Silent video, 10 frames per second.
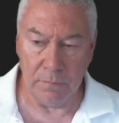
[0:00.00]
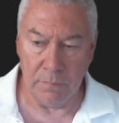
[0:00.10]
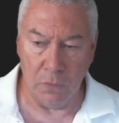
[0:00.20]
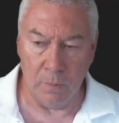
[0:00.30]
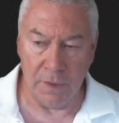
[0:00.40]

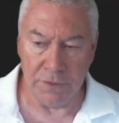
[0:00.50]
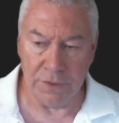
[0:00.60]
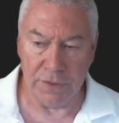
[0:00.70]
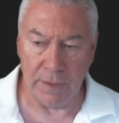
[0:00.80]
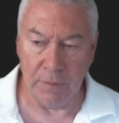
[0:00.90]
almost the
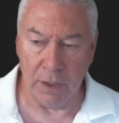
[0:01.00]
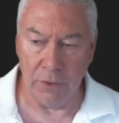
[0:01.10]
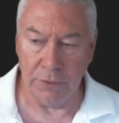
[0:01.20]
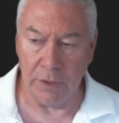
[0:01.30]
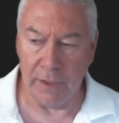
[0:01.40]
same
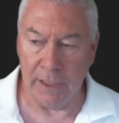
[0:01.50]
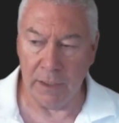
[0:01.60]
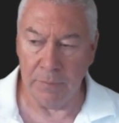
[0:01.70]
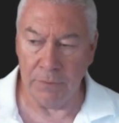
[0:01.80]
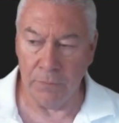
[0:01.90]
code that I
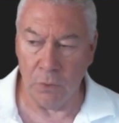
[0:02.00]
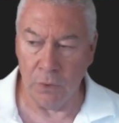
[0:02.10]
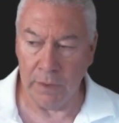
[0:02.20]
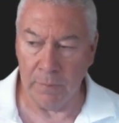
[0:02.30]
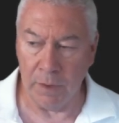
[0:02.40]
had before
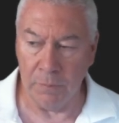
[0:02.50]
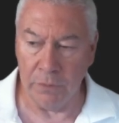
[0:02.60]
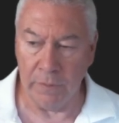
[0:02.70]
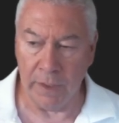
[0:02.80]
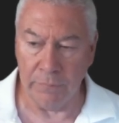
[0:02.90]
in my
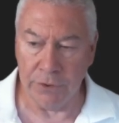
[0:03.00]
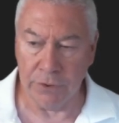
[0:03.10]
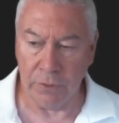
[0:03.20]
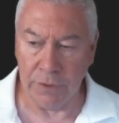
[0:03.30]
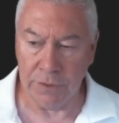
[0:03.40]
moving average
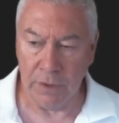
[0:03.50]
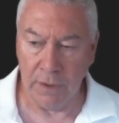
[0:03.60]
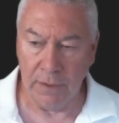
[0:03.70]
cross,